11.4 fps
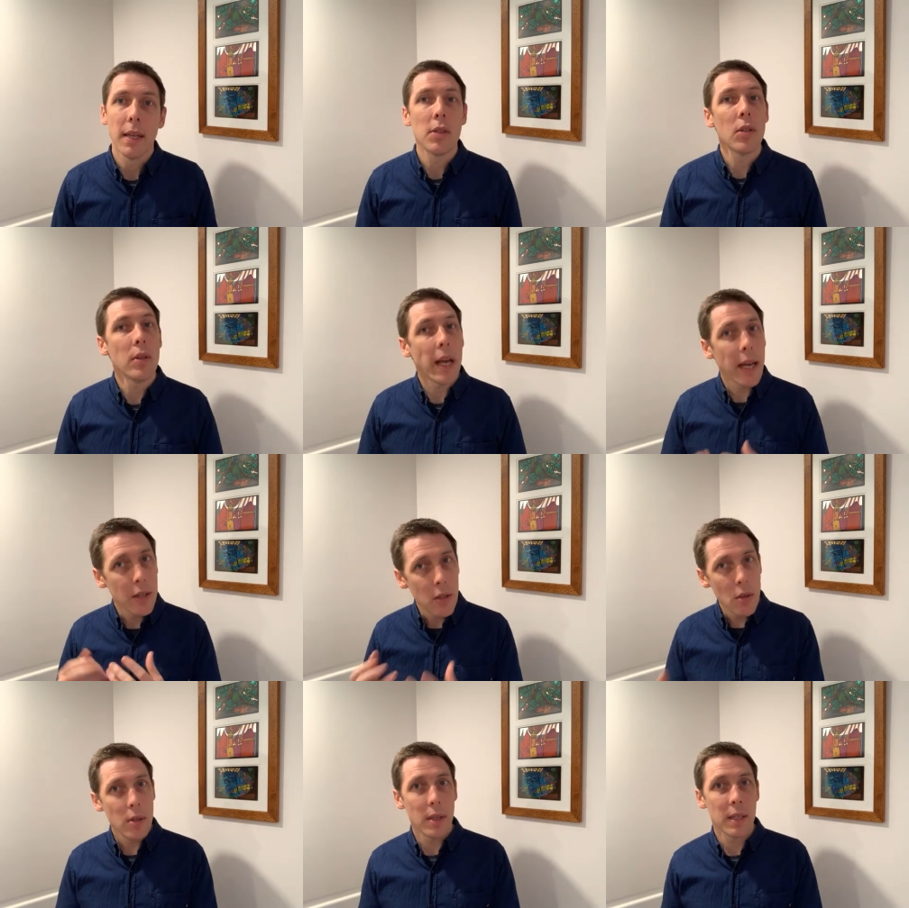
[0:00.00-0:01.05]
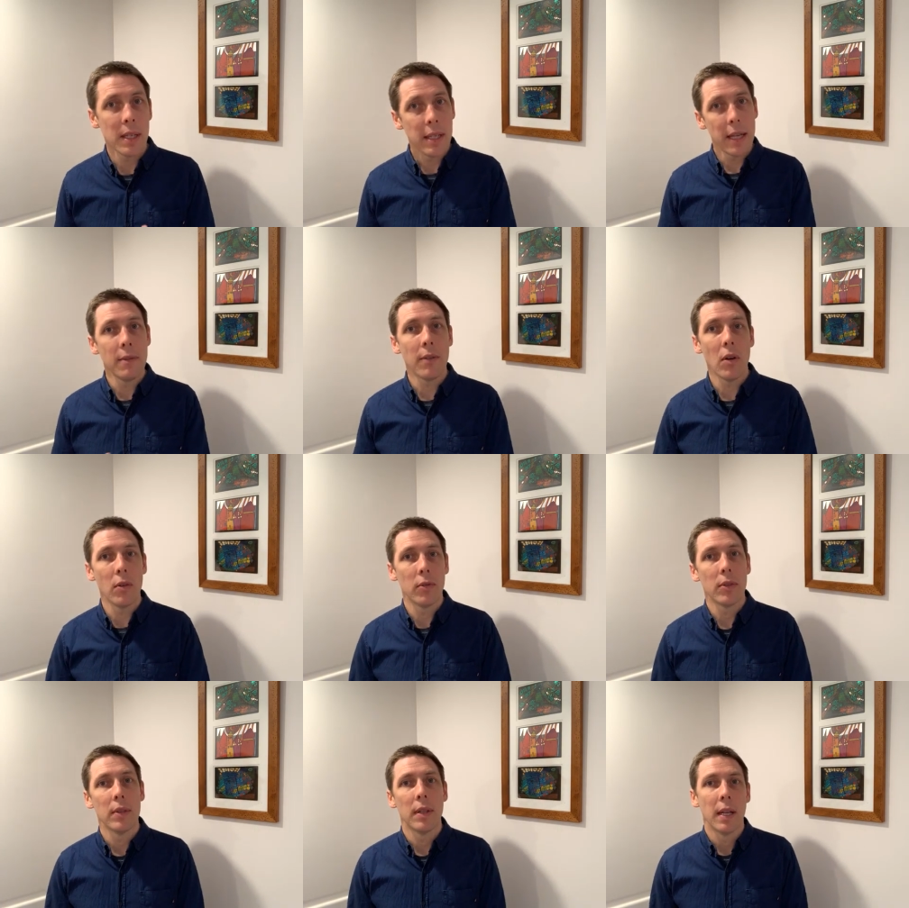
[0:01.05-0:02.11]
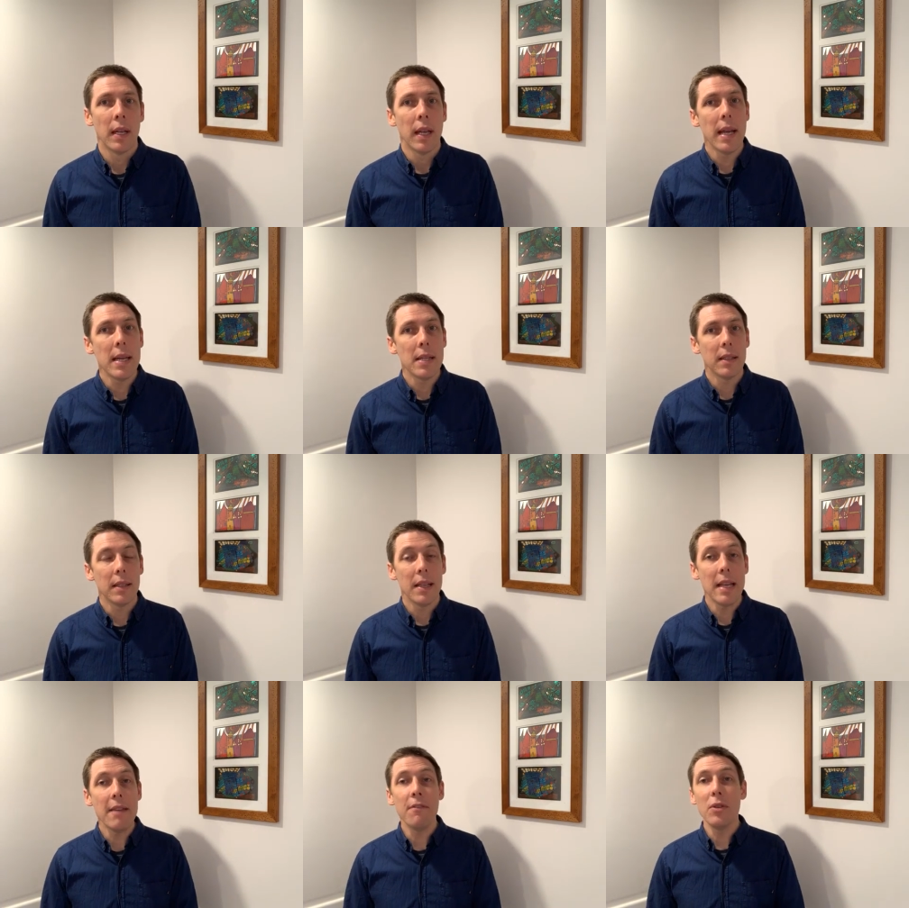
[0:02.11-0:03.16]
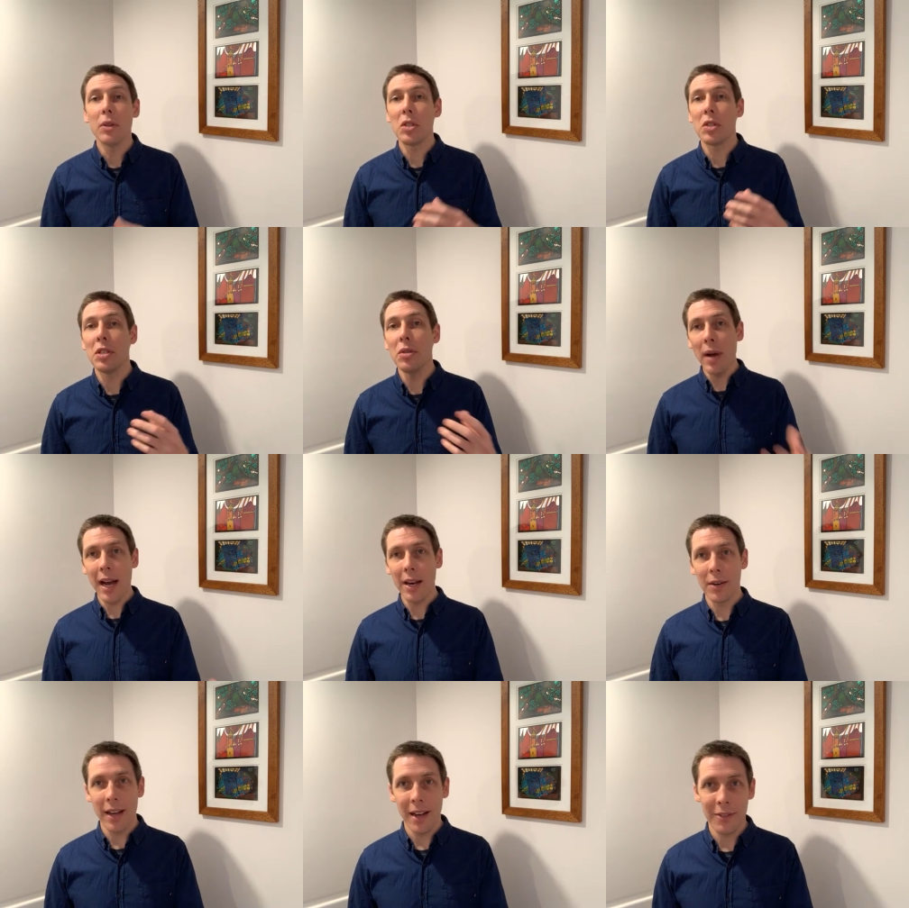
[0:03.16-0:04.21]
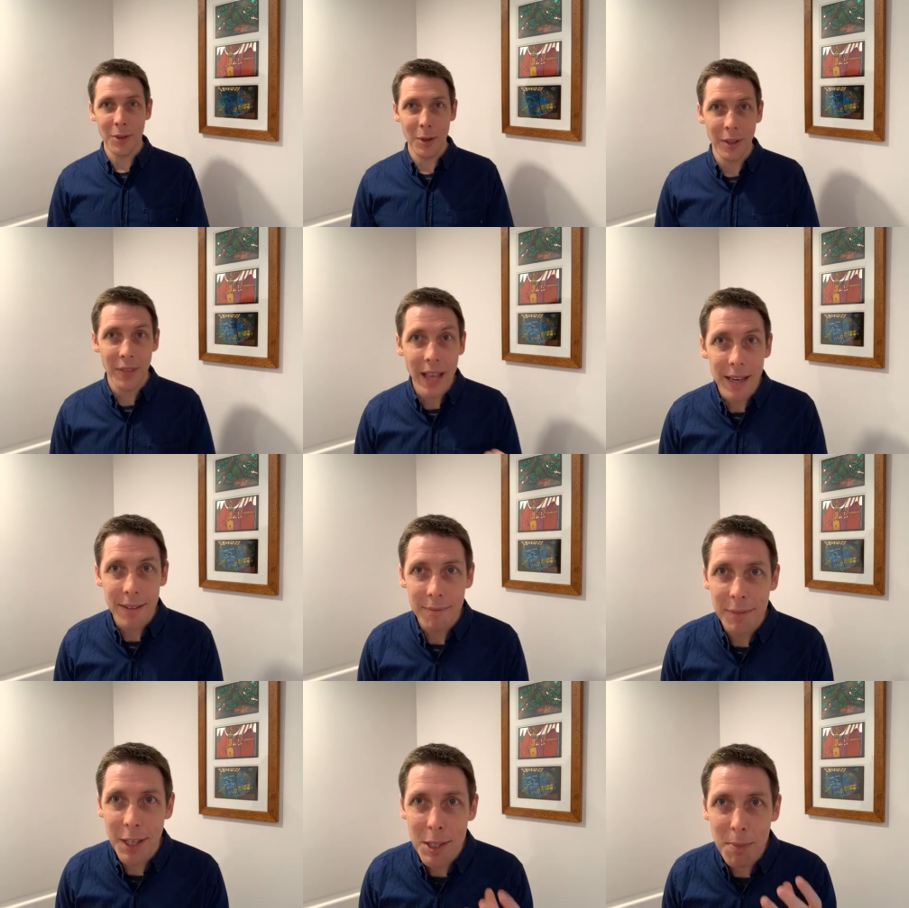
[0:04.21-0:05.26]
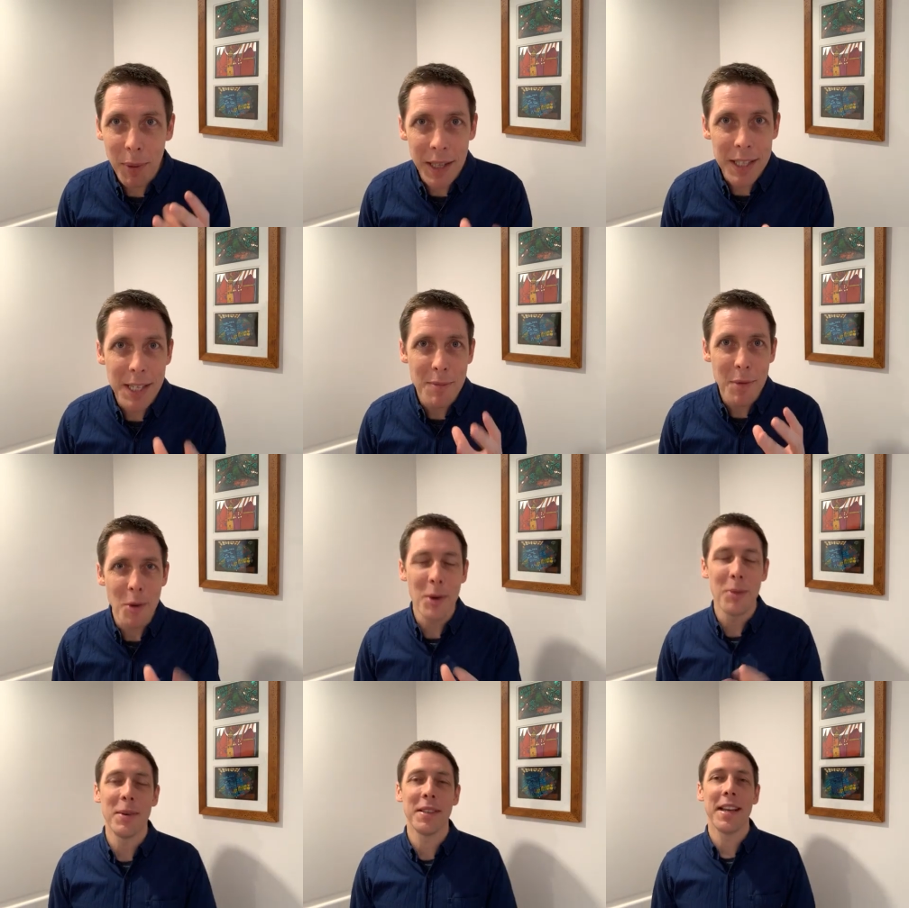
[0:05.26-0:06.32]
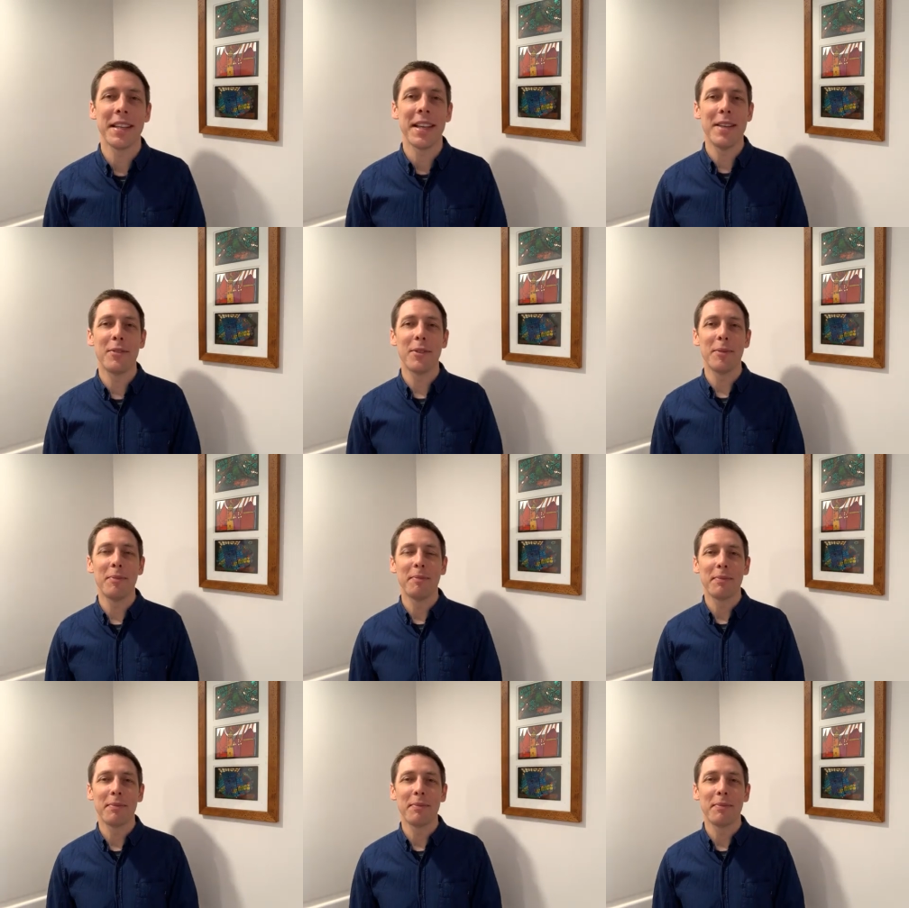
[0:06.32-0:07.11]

to how you can get involved. And if you are still hungry after all of that, there's plenty more where that came from.